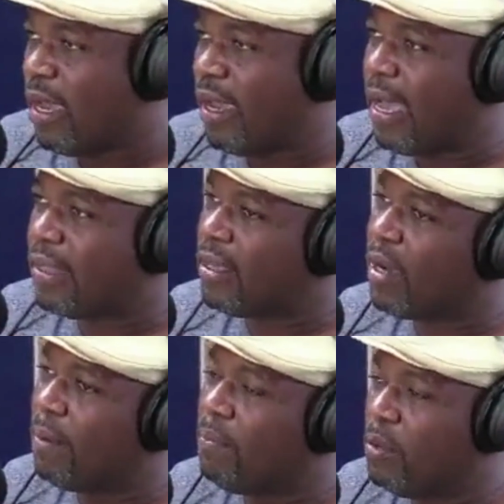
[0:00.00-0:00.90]
I think
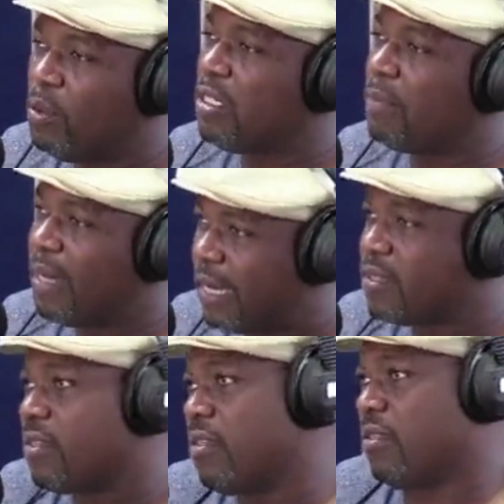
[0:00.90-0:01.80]
we are building a
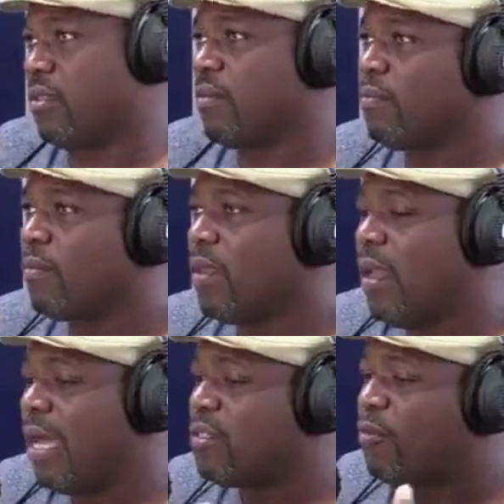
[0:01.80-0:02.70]
narcissist.
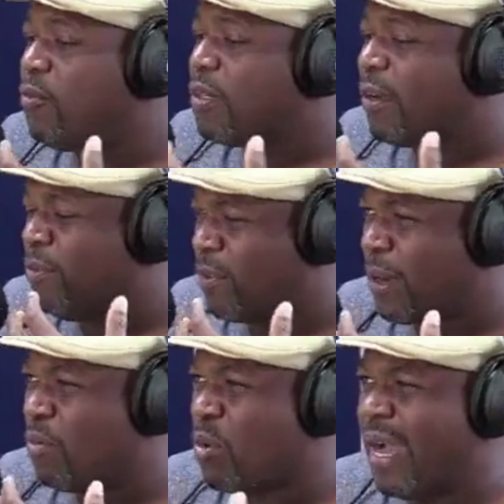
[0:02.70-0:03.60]
And I
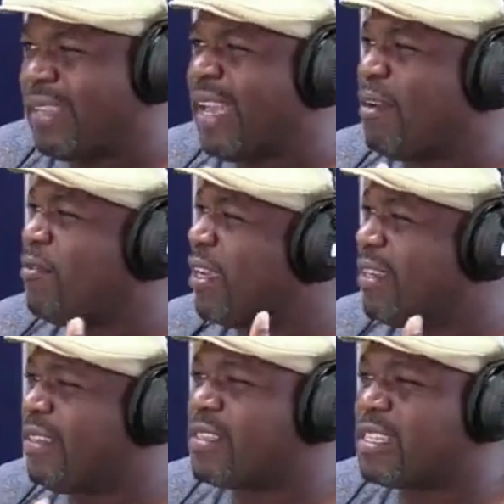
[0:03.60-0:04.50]
think I've
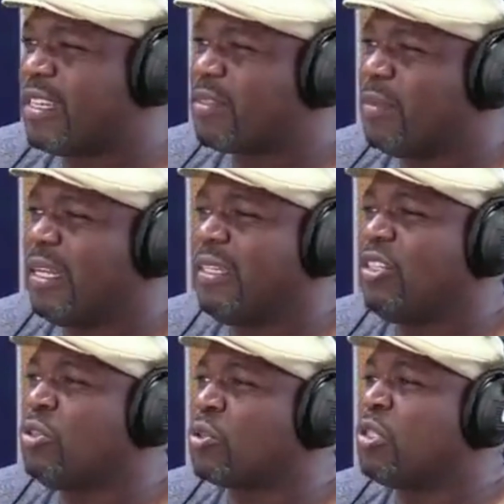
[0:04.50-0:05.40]
heard this statement and you
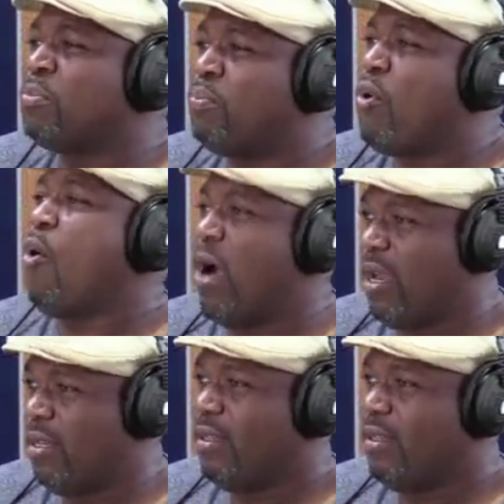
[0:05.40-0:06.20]
not only bore.